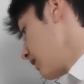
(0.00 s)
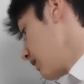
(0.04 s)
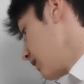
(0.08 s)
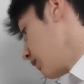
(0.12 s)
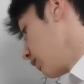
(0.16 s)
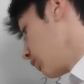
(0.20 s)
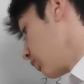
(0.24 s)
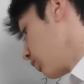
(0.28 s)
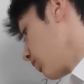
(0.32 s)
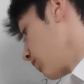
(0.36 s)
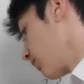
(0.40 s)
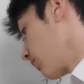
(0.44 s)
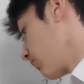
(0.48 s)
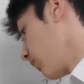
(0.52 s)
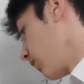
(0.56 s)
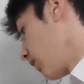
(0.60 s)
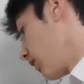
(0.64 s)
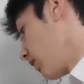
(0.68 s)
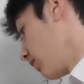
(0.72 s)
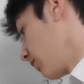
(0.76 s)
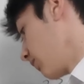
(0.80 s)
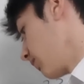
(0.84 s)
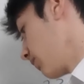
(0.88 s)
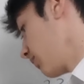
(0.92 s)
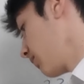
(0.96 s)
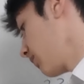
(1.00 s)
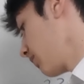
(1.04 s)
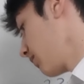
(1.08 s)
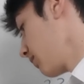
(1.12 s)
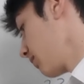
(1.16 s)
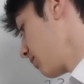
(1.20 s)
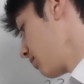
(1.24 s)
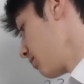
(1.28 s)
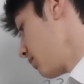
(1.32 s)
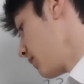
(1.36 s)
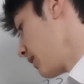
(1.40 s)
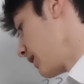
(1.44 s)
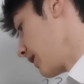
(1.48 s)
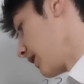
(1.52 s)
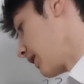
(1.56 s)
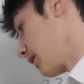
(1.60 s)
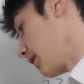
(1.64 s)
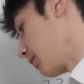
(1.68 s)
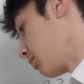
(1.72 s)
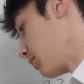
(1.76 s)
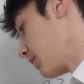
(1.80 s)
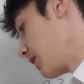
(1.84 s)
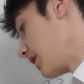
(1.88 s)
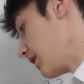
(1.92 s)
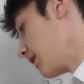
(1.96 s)
equals 5,
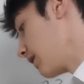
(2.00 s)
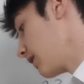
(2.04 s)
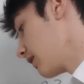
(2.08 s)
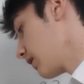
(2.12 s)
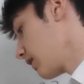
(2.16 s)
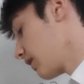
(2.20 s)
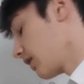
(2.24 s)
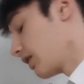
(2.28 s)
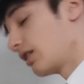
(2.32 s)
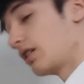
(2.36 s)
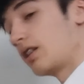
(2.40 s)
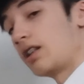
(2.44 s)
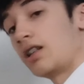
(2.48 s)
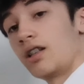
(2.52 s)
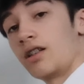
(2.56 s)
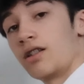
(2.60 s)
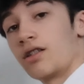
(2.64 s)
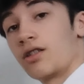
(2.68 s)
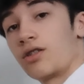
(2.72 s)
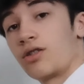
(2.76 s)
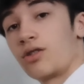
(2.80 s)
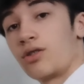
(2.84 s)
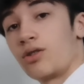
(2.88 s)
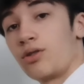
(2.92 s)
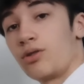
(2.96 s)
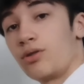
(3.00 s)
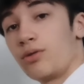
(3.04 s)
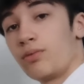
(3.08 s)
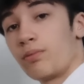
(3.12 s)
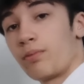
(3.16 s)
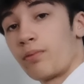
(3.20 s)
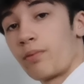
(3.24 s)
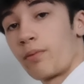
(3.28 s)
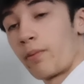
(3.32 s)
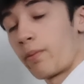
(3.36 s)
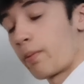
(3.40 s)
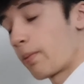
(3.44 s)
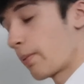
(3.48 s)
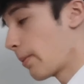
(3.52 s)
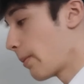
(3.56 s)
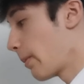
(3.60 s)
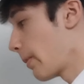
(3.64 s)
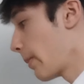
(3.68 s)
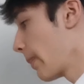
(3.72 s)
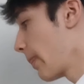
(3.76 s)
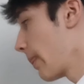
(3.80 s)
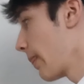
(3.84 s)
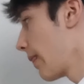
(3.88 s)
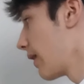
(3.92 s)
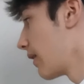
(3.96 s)
meaning b is 2.
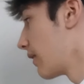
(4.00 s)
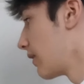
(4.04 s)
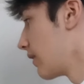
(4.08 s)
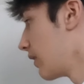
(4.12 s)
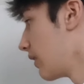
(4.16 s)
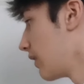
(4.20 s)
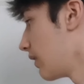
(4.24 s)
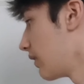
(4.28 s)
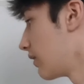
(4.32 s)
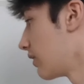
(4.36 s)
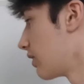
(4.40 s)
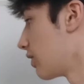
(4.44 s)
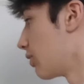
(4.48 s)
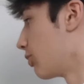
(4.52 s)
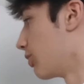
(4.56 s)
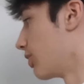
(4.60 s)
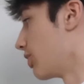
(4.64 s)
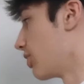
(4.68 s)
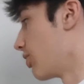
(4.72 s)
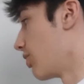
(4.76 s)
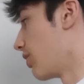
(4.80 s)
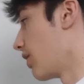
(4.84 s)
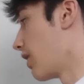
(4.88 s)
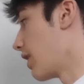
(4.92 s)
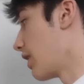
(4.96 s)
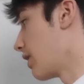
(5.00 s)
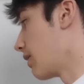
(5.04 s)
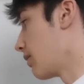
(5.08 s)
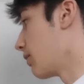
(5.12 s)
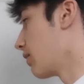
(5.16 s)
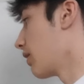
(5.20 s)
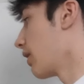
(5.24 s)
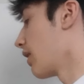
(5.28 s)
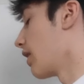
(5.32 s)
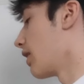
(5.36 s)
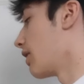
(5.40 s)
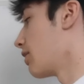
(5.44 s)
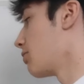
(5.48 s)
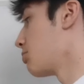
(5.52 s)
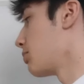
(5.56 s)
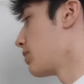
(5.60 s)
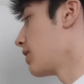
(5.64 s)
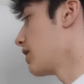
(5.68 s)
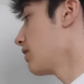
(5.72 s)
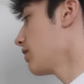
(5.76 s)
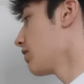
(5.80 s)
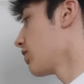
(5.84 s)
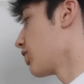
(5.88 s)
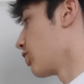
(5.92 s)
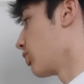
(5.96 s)
And we know a and
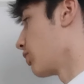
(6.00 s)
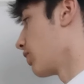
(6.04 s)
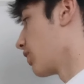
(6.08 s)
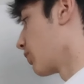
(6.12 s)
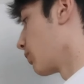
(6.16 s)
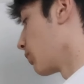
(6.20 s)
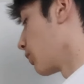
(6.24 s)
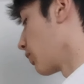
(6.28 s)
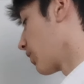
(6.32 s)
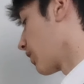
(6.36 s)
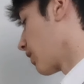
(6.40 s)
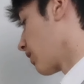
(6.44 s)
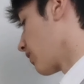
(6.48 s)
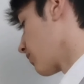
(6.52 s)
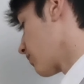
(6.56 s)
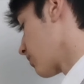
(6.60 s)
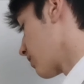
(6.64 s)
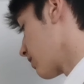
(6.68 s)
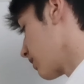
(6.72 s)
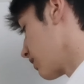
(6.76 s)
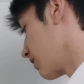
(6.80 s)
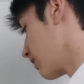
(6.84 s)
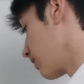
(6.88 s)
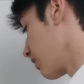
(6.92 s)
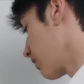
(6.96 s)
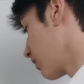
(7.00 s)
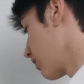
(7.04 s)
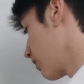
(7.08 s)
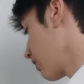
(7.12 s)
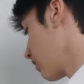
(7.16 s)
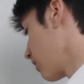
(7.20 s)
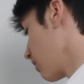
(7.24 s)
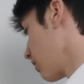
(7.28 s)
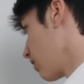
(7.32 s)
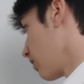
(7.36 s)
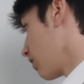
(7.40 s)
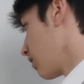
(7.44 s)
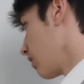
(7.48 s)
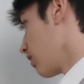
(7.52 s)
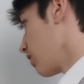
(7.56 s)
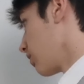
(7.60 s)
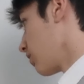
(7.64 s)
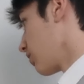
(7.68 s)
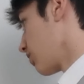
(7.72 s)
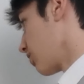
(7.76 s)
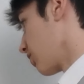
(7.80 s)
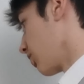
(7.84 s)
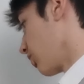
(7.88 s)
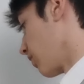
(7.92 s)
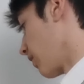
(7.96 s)
b, so we can work out c.
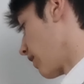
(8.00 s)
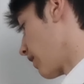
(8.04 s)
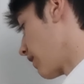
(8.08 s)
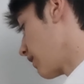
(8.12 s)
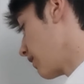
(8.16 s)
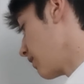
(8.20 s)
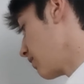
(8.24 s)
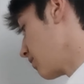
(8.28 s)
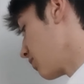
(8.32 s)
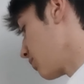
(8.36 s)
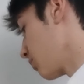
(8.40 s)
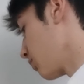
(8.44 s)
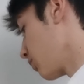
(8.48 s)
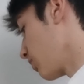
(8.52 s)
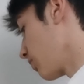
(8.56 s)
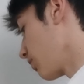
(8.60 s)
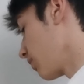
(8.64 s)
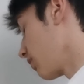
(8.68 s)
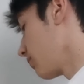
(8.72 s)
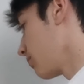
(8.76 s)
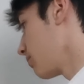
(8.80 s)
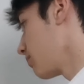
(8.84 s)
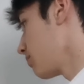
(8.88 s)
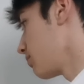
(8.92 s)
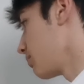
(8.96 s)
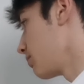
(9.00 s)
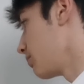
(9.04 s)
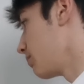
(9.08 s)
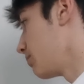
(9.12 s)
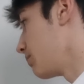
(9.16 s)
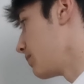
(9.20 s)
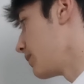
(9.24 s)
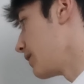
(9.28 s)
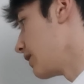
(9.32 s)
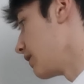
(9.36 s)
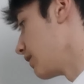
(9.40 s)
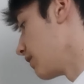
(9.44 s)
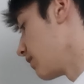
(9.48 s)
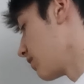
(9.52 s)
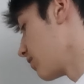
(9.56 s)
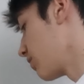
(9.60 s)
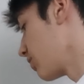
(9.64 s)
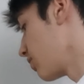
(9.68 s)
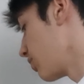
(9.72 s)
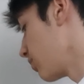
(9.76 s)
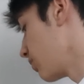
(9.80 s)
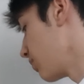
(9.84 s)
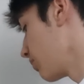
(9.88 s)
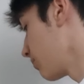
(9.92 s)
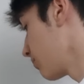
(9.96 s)
So a is 1, b is
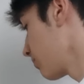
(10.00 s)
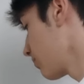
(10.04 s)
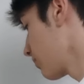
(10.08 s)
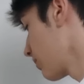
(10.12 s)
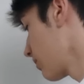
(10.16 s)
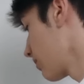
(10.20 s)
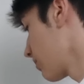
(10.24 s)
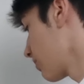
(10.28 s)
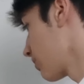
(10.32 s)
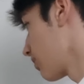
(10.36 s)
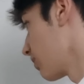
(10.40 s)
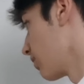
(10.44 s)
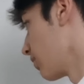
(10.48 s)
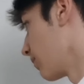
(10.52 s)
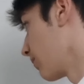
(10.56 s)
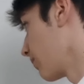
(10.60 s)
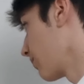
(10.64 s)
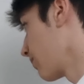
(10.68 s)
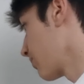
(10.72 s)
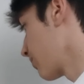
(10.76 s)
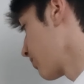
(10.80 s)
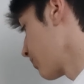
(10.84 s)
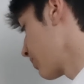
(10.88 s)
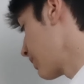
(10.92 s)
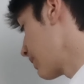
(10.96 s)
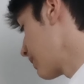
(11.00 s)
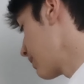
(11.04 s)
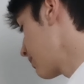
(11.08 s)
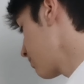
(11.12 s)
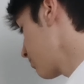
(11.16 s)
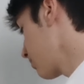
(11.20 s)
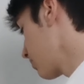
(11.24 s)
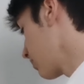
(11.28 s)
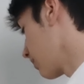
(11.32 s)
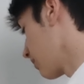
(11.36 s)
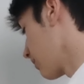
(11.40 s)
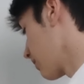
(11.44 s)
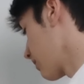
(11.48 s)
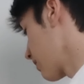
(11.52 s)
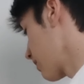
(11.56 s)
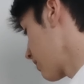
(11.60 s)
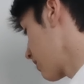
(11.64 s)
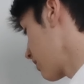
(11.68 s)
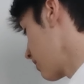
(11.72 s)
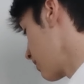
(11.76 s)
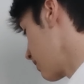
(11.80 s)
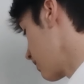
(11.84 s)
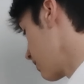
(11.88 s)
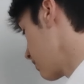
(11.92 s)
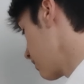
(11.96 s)
2, so 3 plus
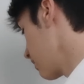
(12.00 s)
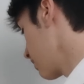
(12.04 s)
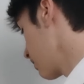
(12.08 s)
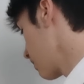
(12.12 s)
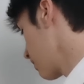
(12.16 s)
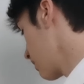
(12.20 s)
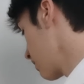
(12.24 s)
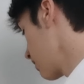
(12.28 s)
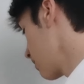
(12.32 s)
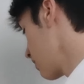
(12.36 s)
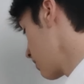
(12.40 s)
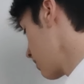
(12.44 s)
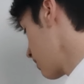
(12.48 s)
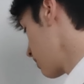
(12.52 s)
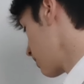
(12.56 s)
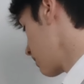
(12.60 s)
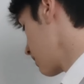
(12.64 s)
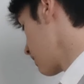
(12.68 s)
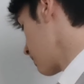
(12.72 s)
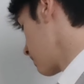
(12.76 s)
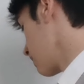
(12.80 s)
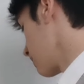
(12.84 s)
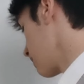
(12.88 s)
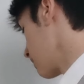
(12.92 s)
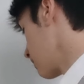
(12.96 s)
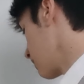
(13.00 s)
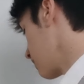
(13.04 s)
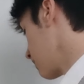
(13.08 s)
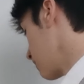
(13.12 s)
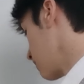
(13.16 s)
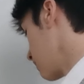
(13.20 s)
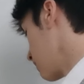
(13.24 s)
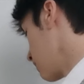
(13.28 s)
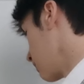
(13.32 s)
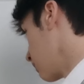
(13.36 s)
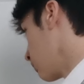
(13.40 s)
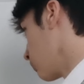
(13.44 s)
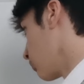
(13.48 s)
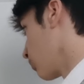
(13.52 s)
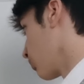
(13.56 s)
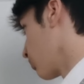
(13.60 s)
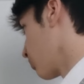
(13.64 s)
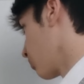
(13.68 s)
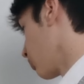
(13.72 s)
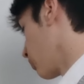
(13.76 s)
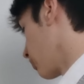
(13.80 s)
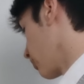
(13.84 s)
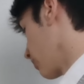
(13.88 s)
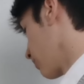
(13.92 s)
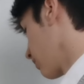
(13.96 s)
c
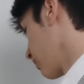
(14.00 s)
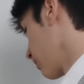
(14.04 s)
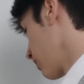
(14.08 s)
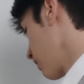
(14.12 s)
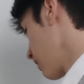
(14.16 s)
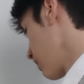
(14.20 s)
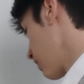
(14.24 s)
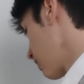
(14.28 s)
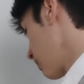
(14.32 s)
equals 1,